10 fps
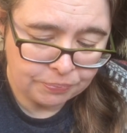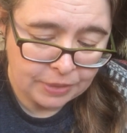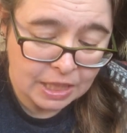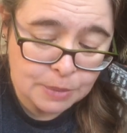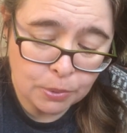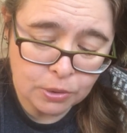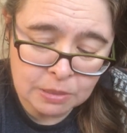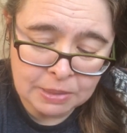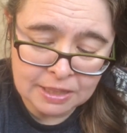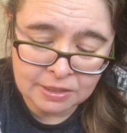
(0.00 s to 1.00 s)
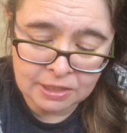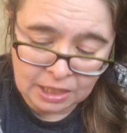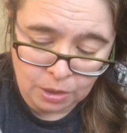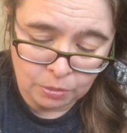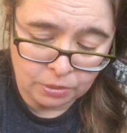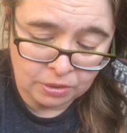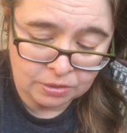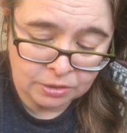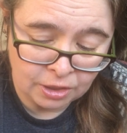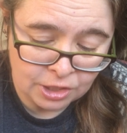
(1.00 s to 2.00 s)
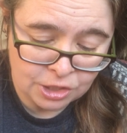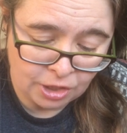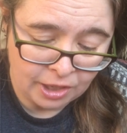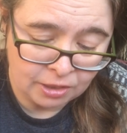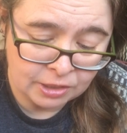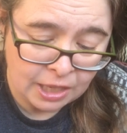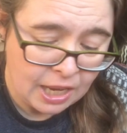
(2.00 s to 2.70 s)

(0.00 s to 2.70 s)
He spoke to me as an equal, not a child,